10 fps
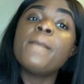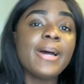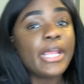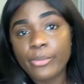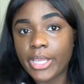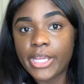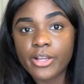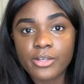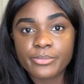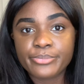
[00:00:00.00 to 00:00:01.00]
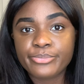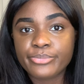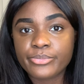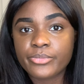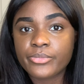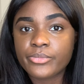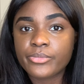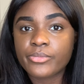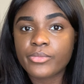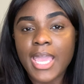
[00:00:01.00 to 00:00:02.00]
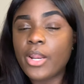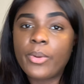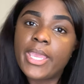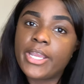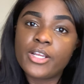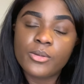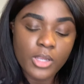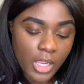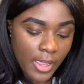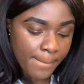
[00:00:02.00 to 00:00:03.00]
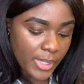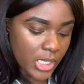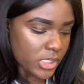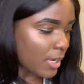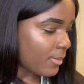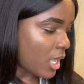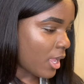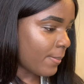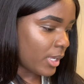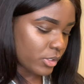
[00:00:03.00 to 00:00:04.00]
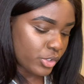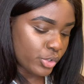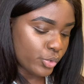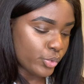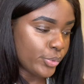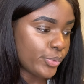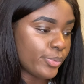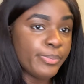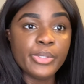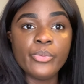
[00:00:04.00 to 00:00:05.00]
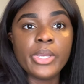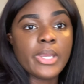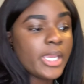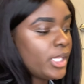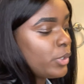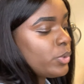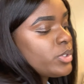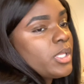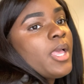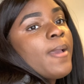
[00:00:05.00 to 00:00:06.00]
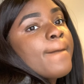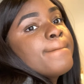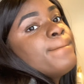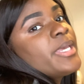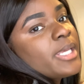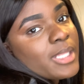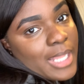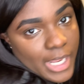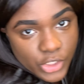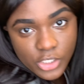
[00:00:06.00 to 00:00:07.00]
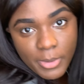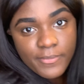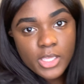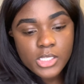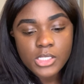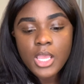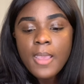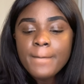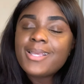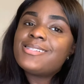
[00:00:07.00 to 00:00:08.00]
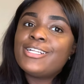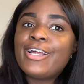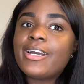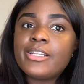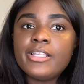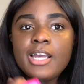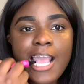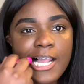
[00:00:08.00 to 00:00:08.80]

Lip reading: but I don't care. I don't care. Because I'm not about to be wearing those big lashes on my face because they're not gonna look,